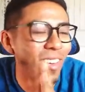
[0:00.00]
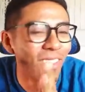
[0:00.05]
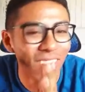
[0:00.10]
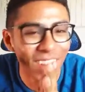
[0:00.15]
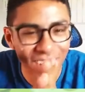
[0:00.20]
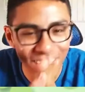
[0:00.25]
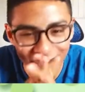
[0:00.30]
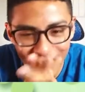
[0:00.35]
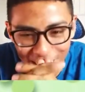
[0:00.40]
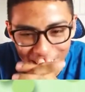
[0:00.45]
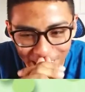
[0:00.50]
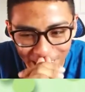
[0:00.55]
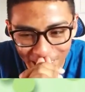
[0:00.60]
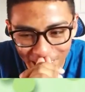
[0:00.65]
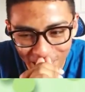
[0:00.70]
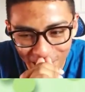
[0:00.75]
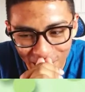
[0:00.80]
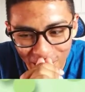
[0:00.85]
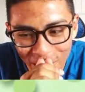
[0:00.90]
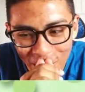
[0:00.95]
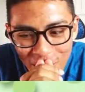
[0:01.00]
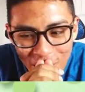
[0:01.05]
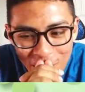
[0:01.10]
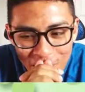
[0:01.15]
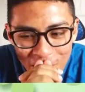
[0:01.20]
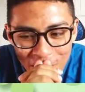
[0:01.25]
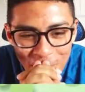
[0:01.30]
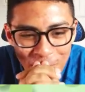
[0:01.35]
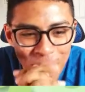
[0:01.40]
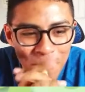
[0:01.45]
my god, okay.
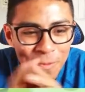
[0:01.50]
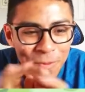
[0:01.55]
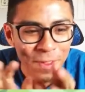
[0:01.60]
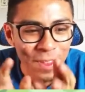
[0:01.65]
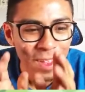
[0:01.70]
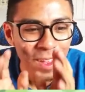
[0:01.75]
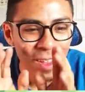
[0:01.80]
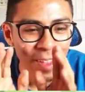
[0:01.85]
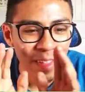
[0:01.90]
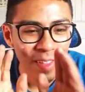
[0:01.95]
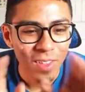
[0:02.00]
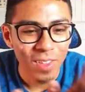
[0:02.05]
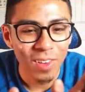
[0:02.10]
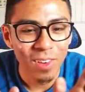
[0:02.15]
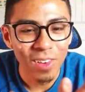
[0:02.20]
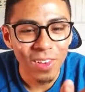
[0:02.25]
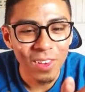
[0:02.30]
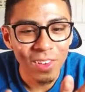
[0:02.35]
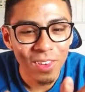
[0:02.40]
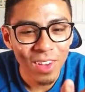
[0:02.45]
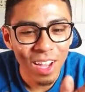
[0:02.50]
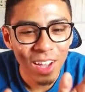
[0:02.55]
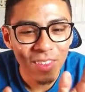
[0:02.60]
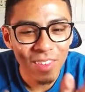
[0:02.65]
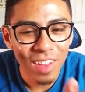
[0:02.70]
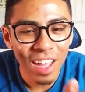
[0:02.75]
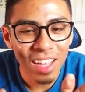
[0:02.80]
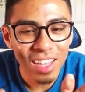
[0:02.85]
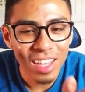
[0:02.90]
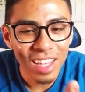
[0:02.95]
Now you have
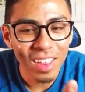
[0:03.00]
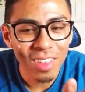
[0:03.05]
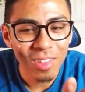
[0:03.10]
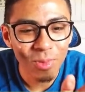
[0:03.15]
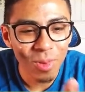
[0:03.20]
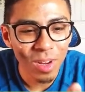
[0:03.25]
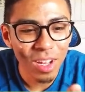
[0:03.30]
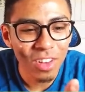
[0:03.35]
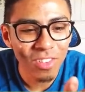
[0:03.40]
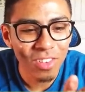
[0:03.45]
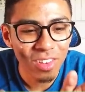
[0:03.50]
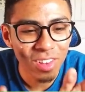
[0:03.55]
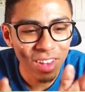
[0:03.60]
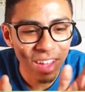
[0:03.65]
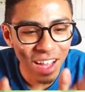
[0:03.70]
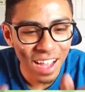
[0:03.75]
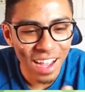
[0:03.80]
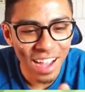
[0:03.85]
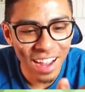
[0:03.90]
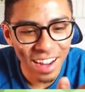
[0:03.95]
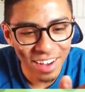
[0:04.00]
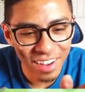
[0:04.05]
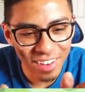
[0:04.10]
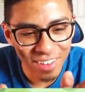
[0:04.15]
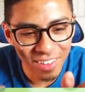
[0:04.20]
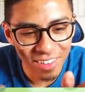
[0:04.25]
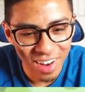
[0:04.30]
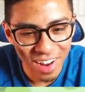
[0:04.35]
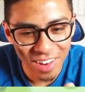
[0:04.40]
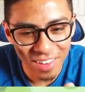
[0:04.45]
at least reached the
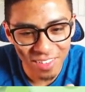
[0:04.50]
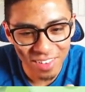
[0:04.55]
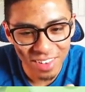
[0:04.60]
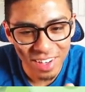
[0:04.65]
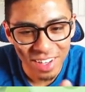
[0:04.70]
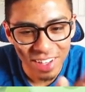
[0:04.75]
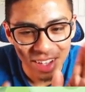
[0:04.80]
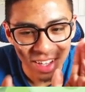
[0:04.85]
higher ground.